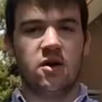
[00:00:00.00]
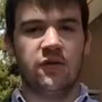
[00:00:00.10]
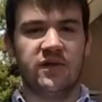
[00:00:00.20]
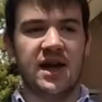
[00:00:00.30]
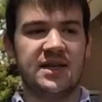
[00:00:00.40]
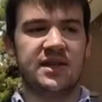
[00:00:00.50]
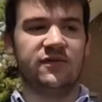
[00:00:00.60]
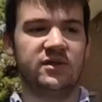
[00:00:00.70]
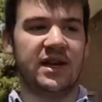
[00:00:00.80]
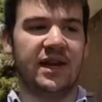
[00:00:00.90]
Over the last
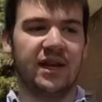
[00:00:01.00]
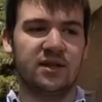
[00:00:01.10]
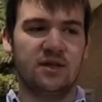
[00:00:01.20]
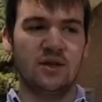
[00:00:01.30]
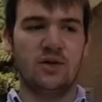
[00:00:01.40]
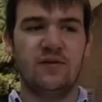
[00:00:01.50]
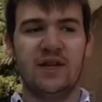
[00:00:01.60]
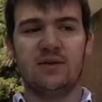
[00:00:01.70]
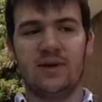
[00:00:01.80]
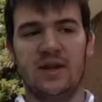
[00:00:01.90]
several decades, the use of
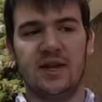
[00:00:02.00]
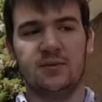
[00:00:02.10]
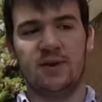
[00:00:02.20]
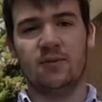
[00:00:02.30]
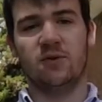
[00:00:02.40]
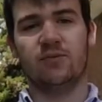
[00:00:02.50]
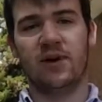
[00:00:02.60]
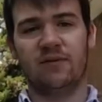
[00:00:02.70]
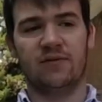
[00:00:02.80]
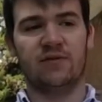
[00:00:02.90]
HMA has become more
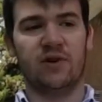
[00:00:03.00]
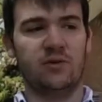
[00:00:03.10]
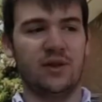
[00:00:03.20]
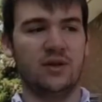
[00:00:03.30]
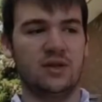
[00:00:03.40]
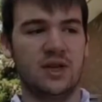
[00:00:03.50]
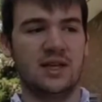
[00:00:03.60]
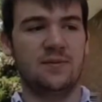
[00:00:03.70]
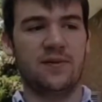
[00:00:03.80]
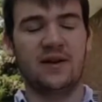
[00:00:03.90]
prevalent for runway use,
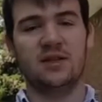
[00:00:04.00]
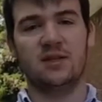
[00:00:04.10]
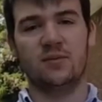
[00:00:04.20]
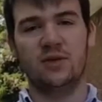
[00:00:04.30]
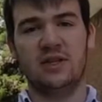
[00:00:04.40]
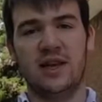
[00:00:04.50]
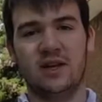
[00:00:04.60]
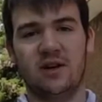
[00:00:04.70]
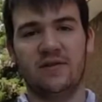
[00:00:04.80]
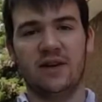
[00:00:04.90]
as it provides a smoother
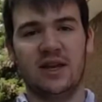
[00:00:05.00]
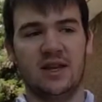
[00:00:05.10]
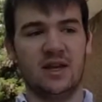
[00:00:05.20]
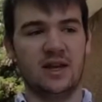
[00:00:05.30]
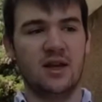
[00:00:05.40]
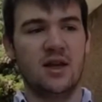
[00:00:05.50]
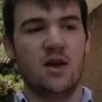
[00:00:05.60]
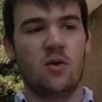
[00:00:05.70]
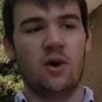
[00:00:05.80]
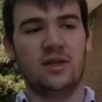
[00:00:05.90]
takeoff and landing,
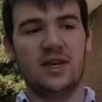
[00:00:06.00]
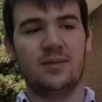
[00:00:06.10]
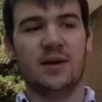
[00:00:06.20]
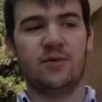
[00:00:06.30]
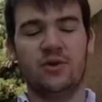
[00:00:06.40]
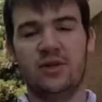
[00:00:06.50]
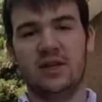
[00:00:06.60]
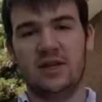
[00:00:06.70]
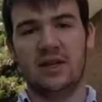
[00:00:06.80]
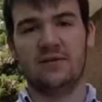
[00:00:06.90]
while at the same time
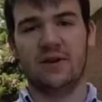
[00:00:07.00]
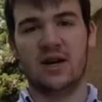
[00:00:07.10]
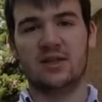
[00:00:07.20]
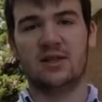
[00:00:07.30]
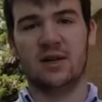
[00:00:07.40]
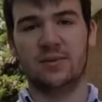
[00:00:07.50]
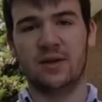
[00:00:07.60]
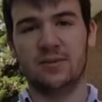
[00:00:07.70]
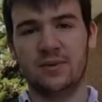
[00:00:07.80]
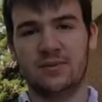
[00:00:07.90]
reducing the need for constant upkeep.